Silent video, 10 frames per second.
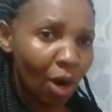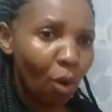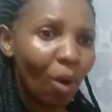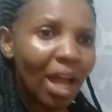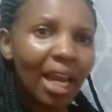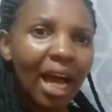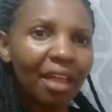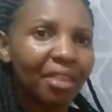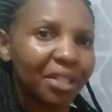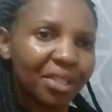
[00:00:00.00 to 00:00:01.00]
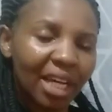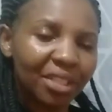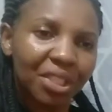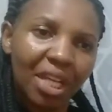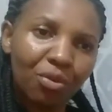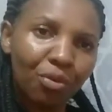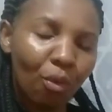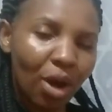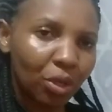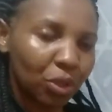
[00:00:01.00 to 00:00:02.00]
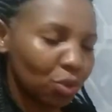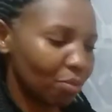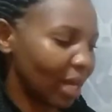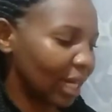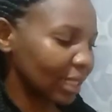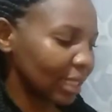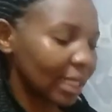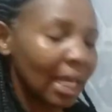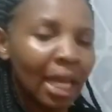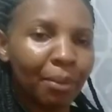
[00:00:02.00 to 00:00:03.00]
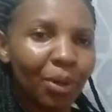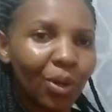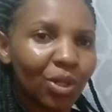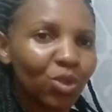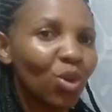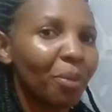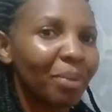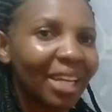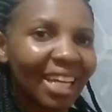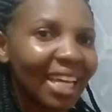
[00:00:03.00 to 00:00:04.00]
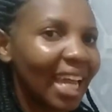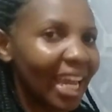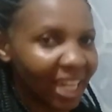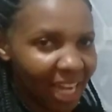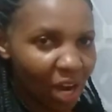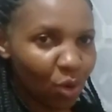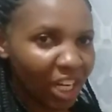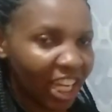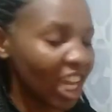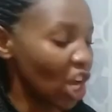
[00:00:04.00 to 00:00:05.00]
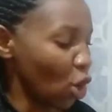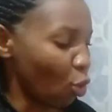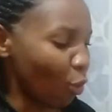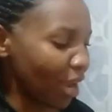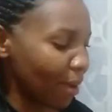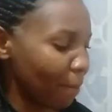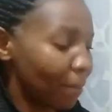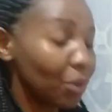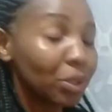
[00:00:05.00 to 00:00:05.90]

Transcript: while others are staying for 1 or 2 months because you are picking anyhowly. We